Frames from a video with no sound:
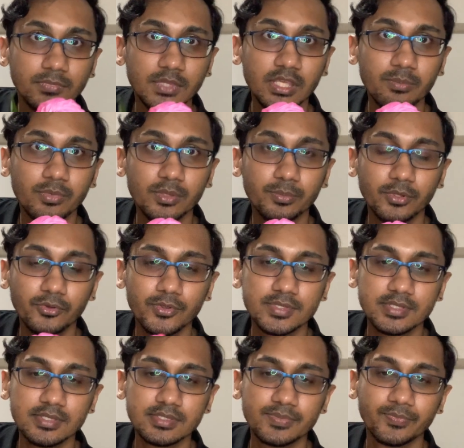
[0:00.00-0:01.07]
Deep Purple
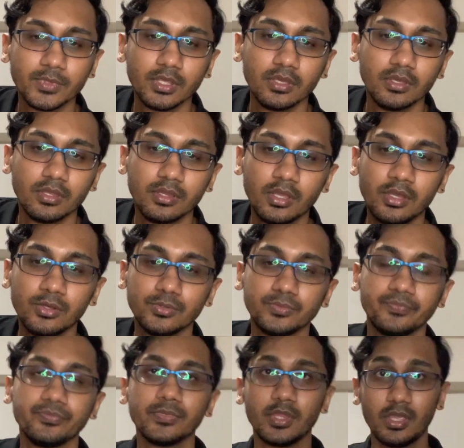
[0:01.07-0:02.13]
Roses.
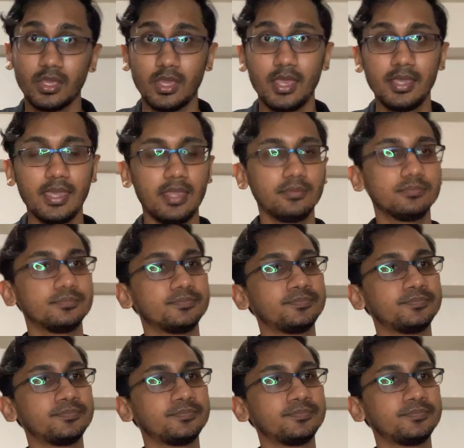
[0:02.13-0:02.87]
Now, again,